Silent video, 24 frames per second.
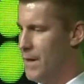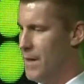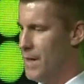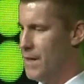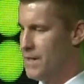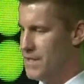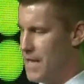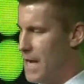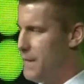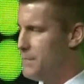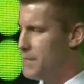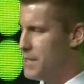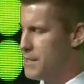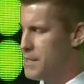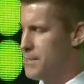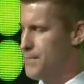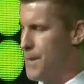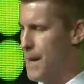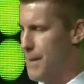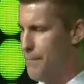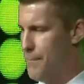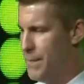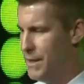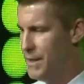Teams have
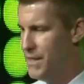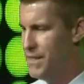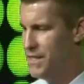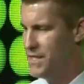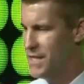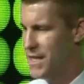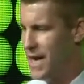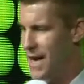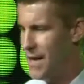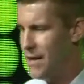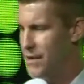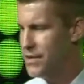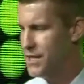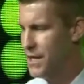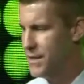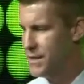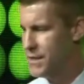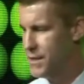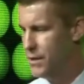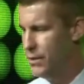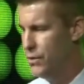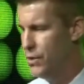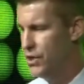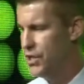spent millions of dollars on
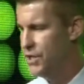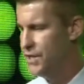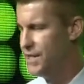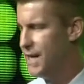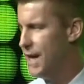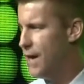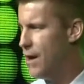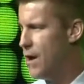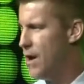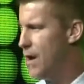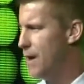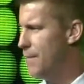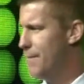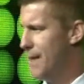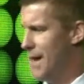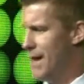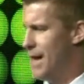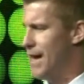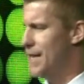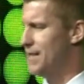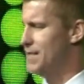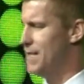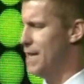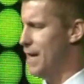solutions that automate
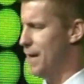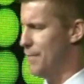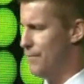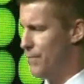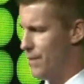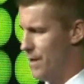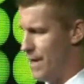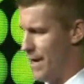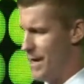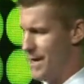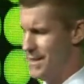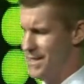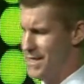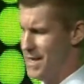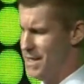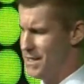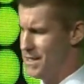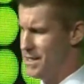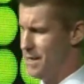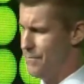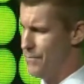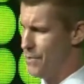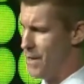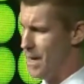
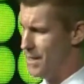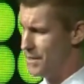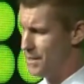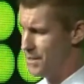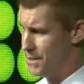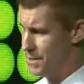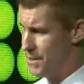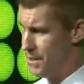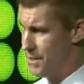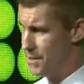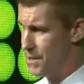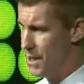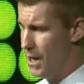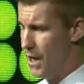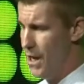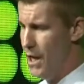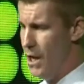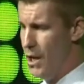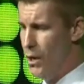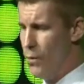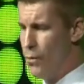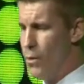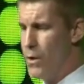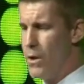ITSM processes,
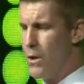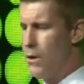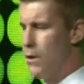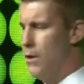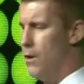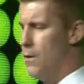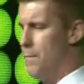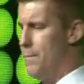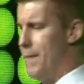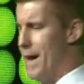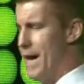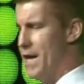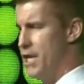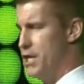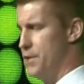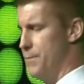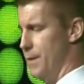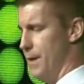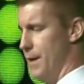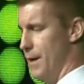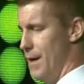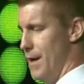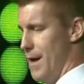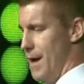workload
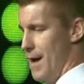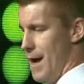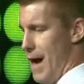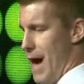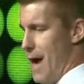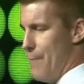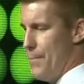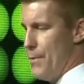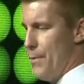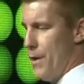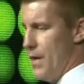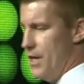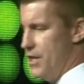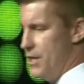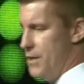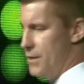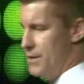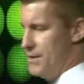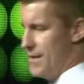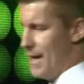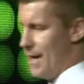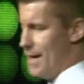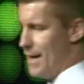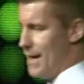management, operational
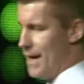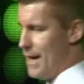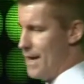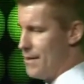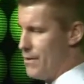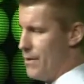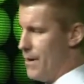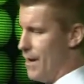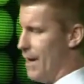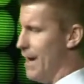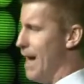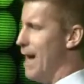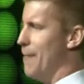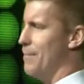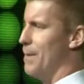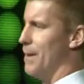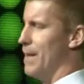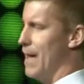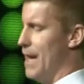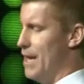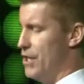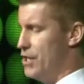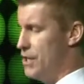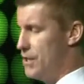data gathering, and
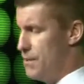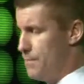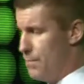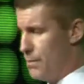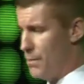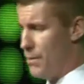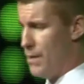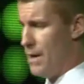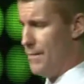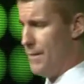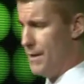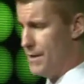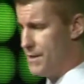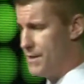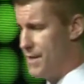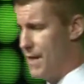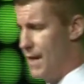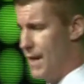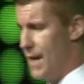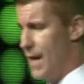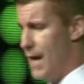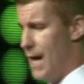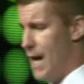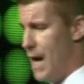application deployments.
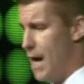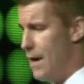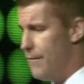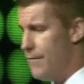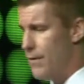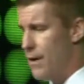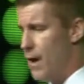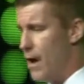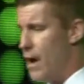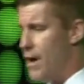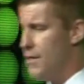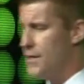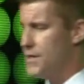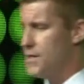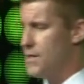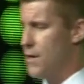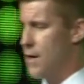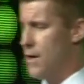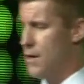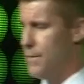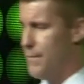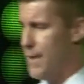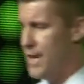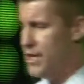However, all this
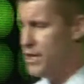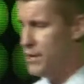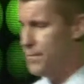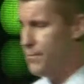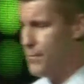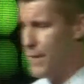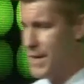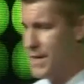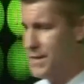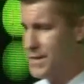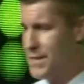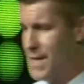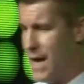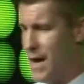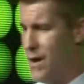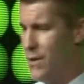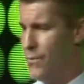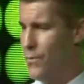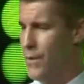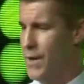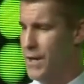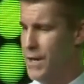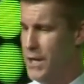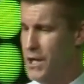automation breaks down
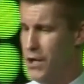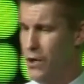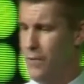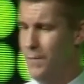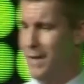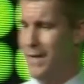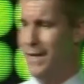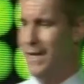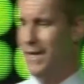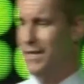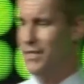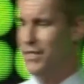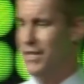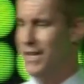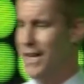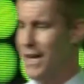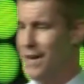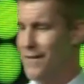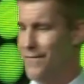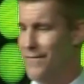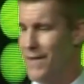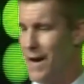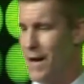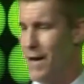when a human needs to get
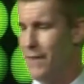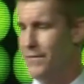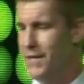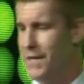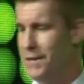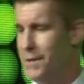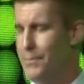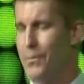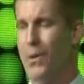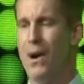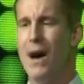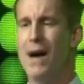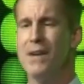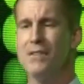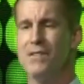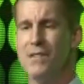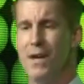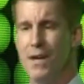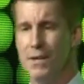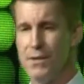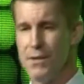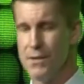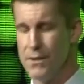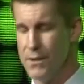involved in the
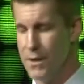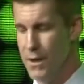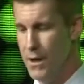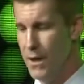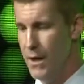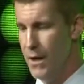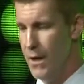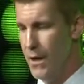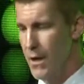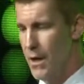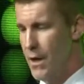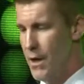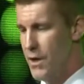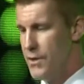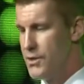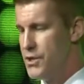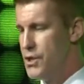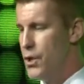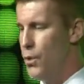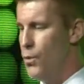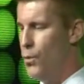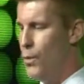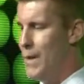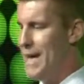process.
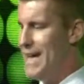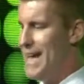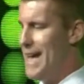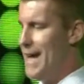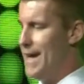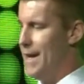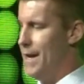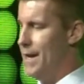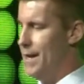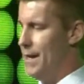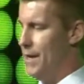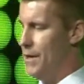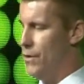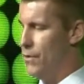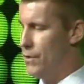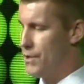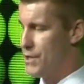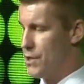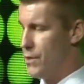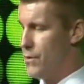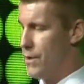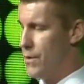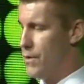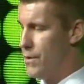So in
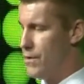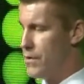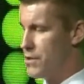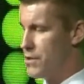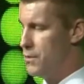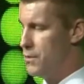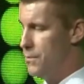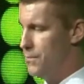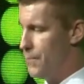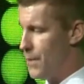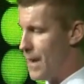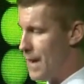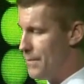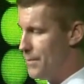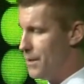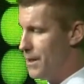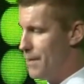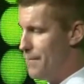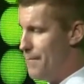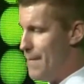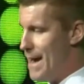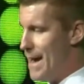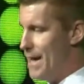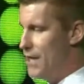order properly
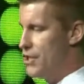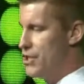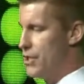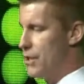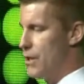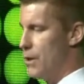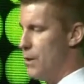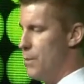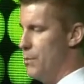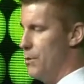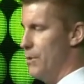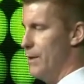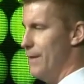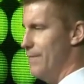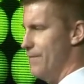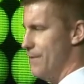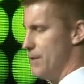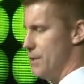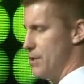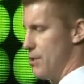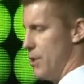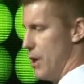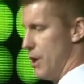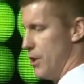manage the global
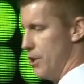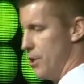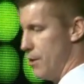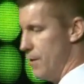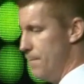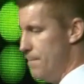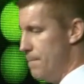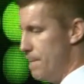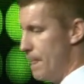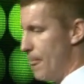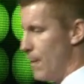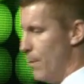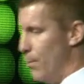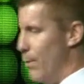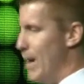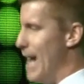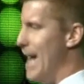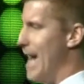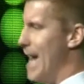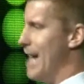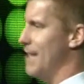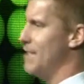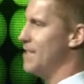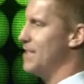infrastructure, we
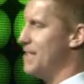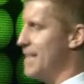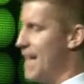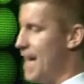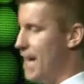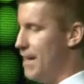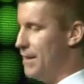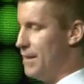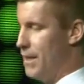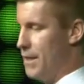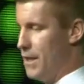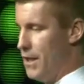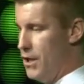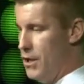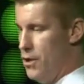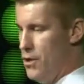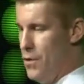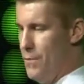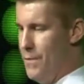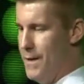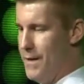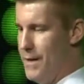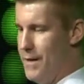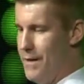had to take the
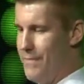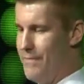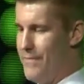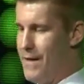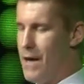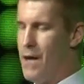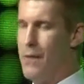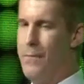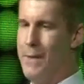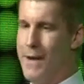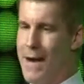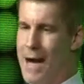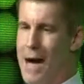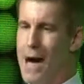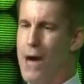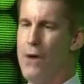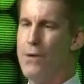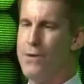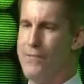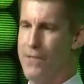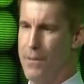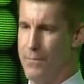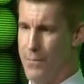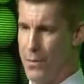human involvement
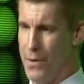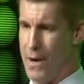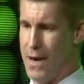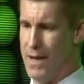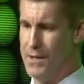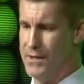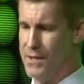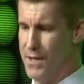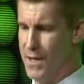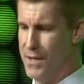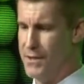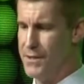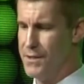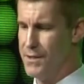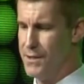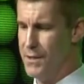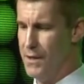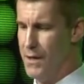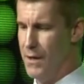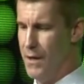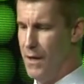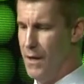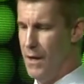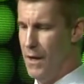out of the process.
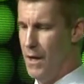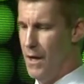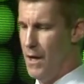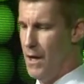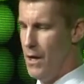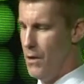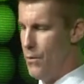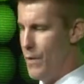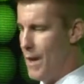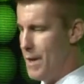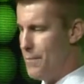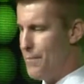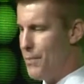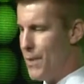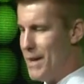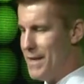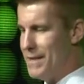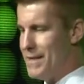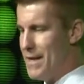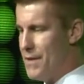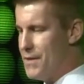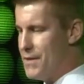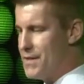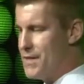We had to break
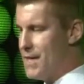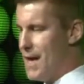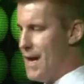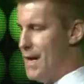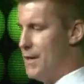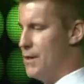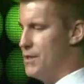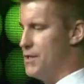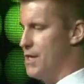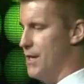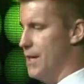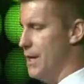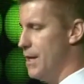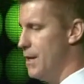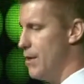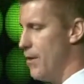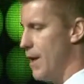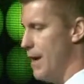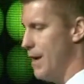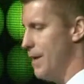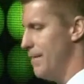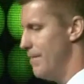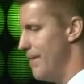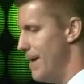down the silos and
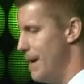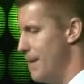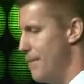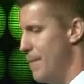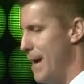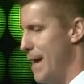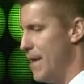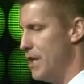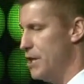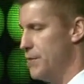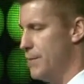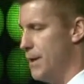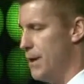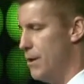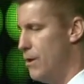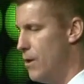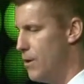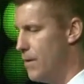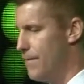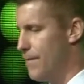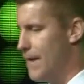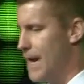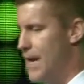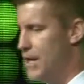integrate event management and
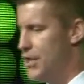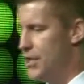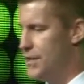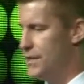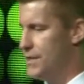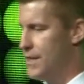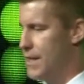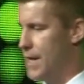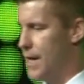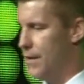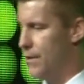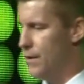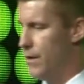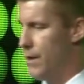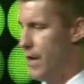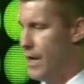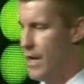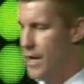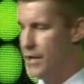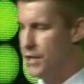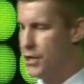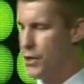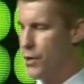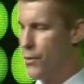notifications together
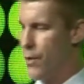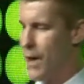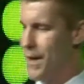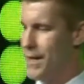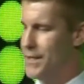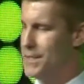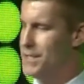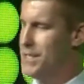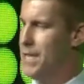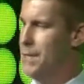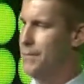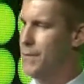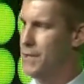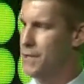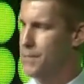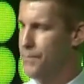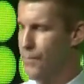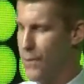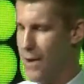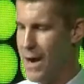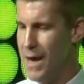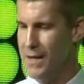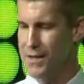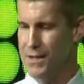to create a seamless
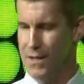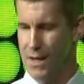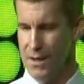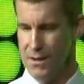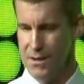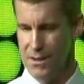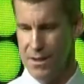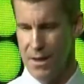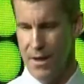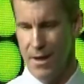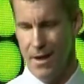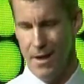process.